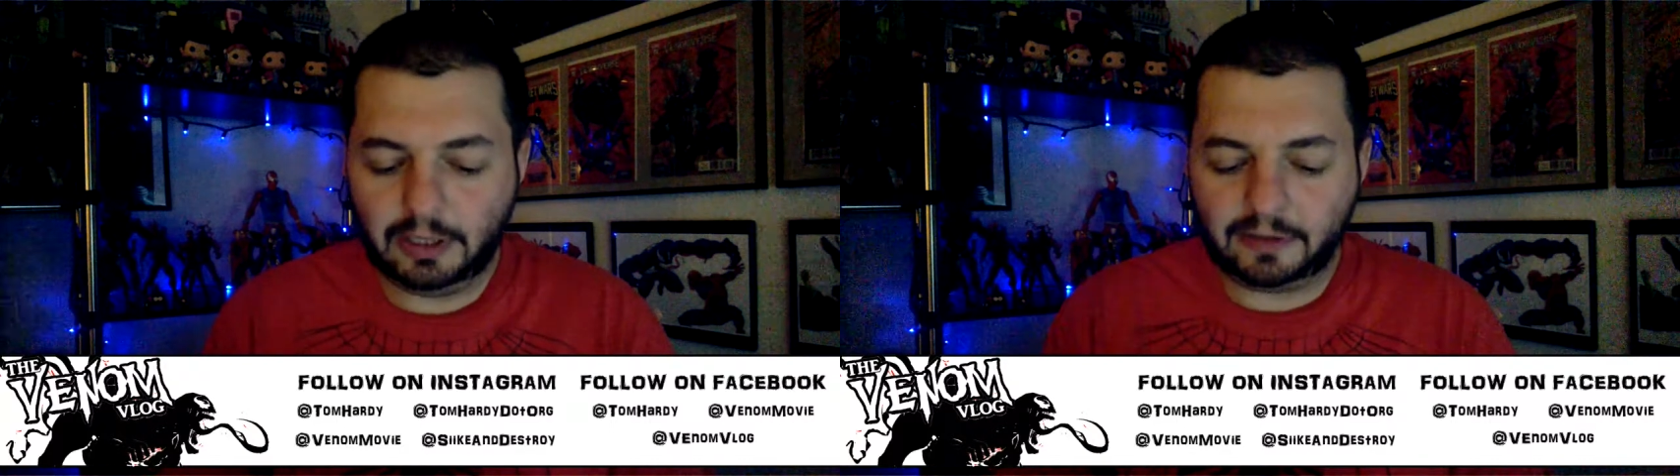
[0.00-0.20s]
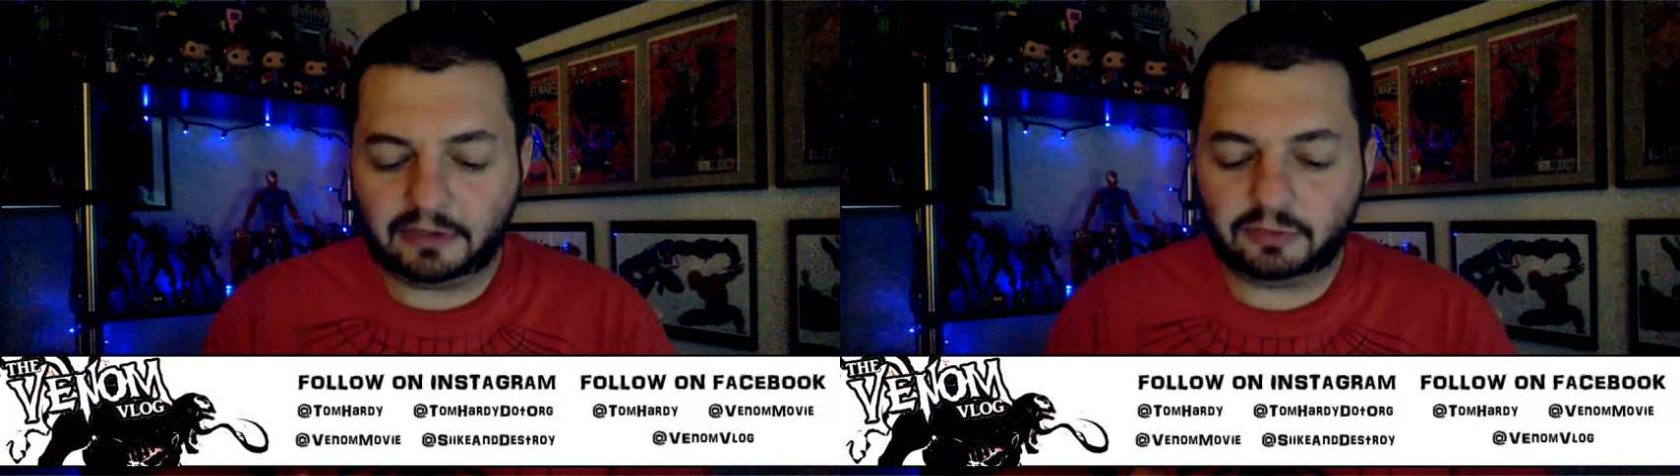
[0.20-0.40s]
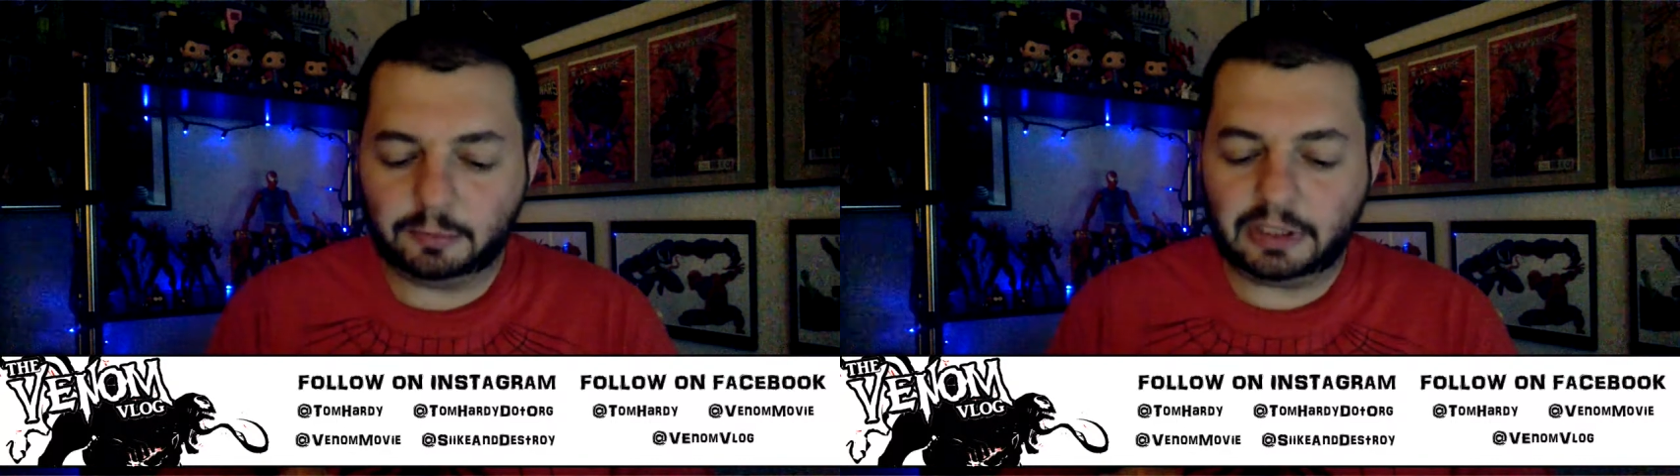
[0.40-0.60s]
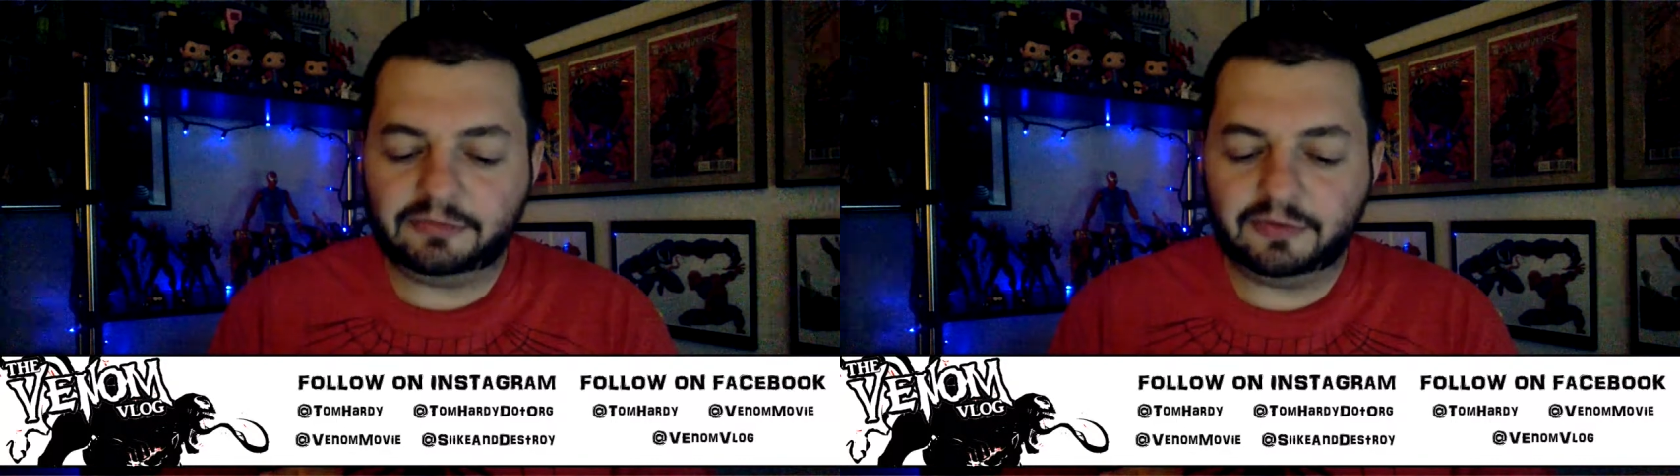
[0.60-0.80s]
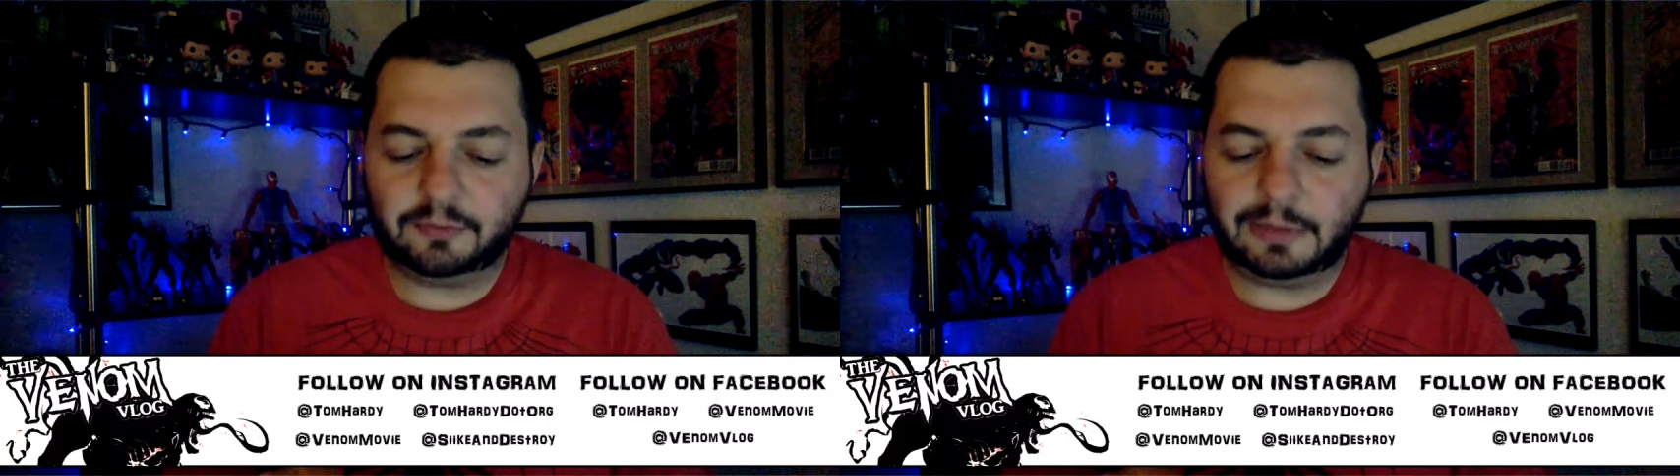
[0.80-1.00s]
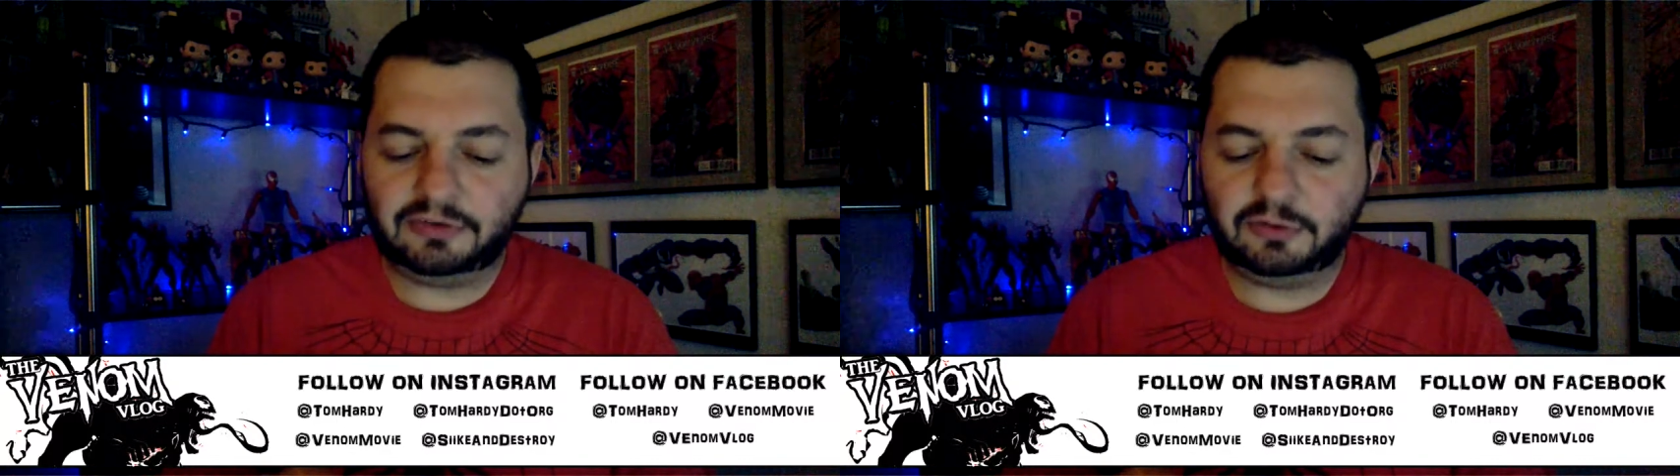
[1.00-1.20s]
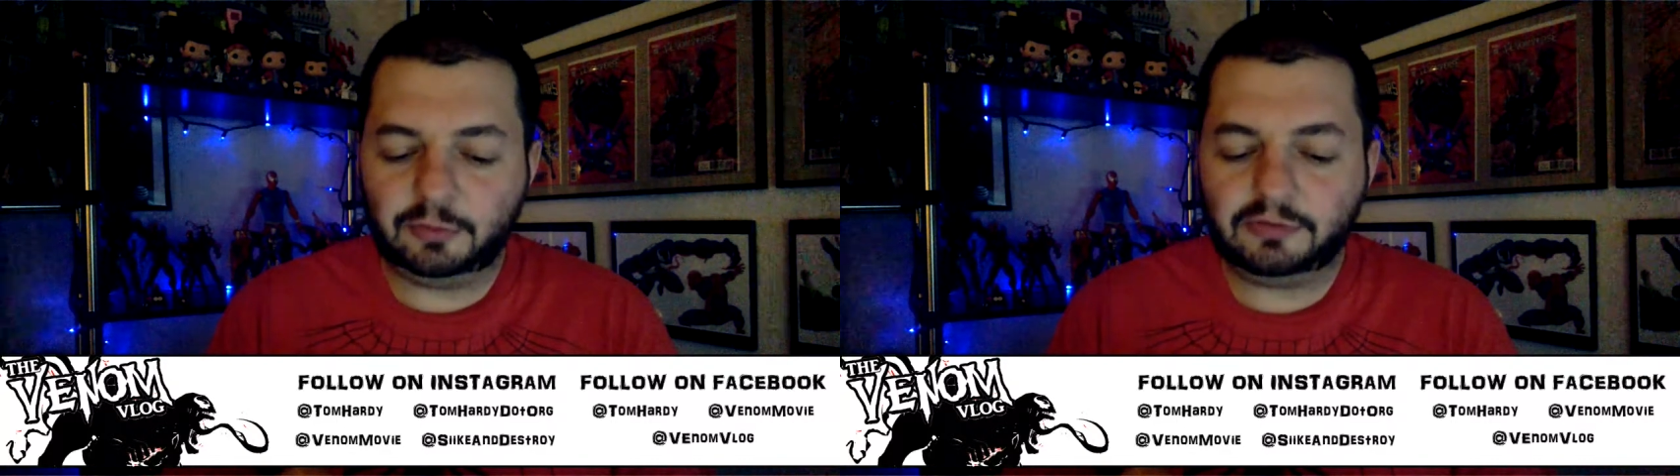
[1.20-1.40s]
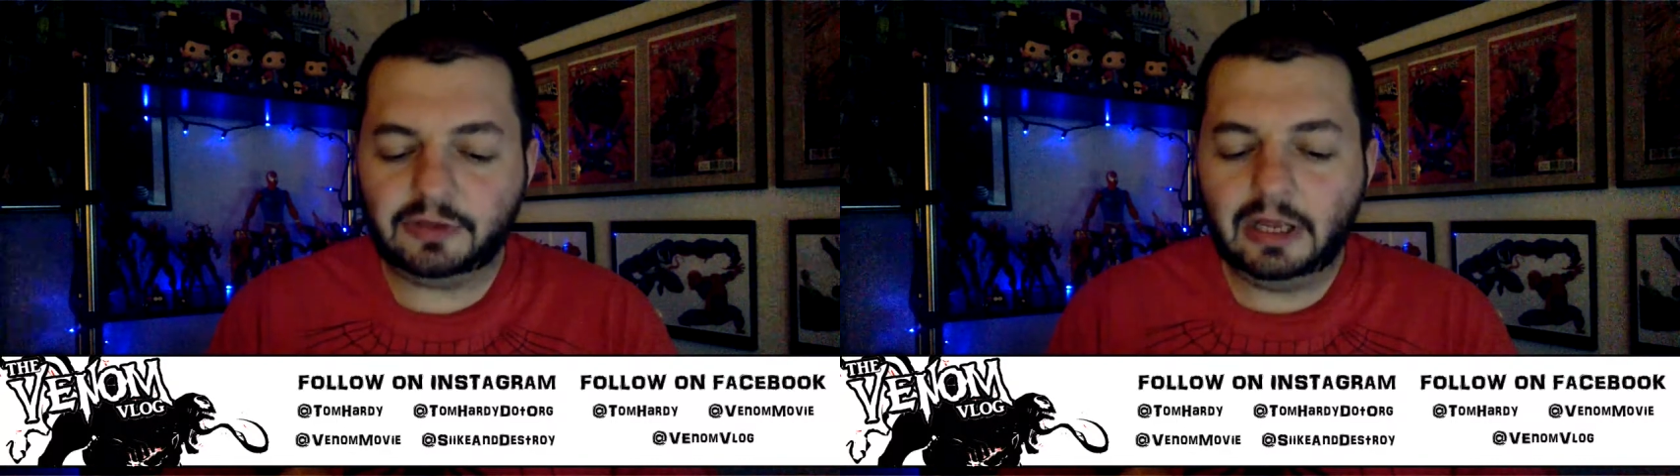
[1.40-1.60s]
Thanks for bringing this information to
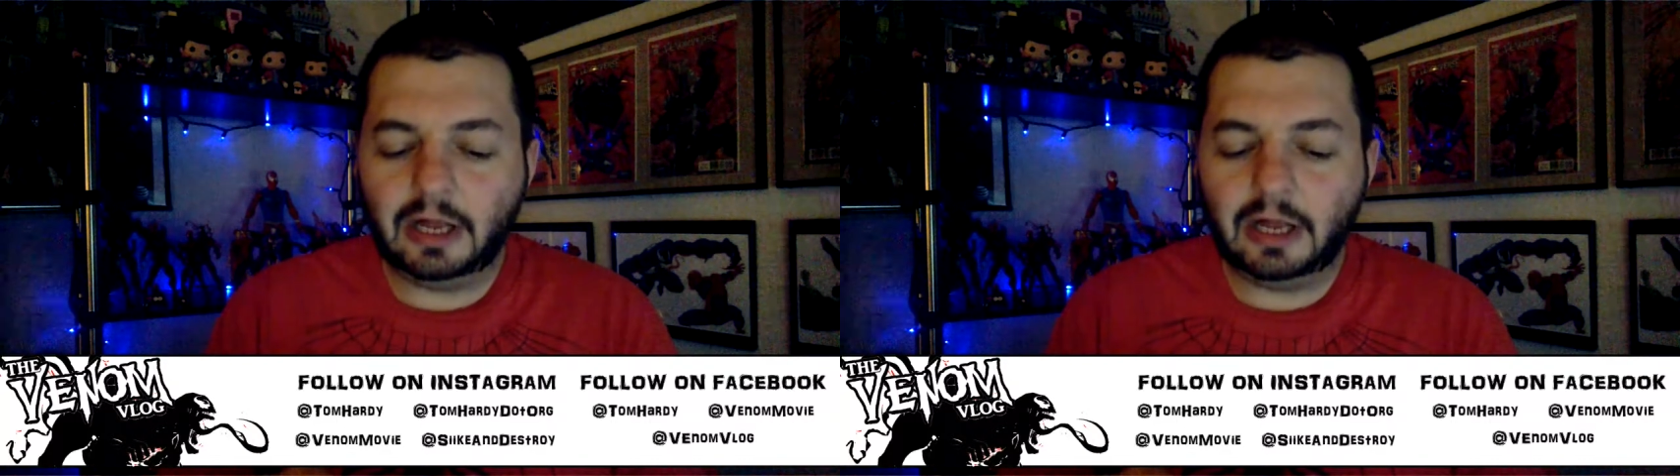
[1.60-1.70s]
us.